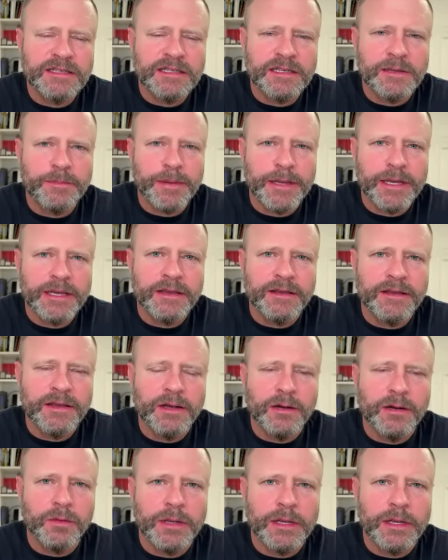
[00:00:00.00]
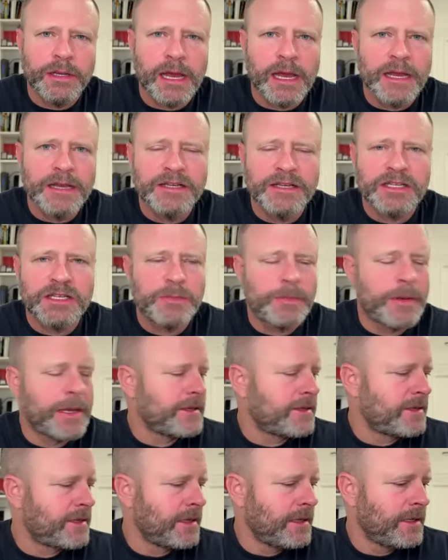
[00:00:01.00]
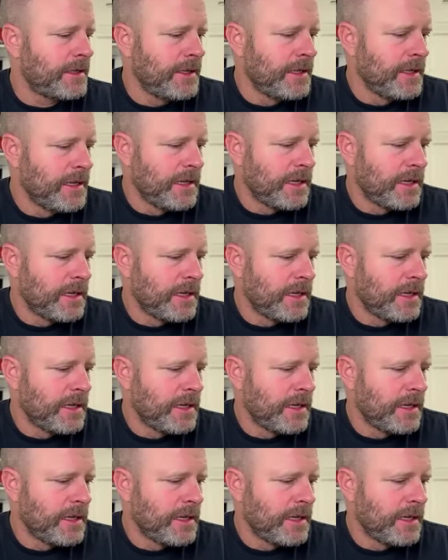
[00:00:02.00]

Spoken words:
is a big, I just spent a